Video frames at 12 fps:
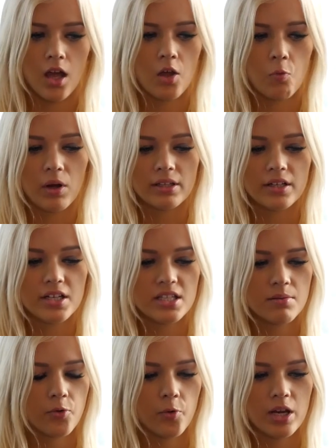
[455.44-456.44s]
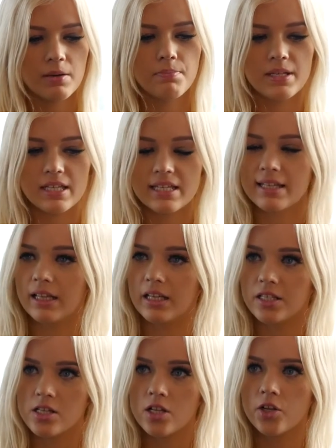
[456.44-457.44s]
And what are some great business
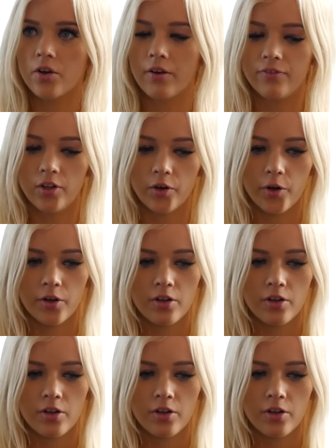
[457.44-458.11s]
lessons you have learned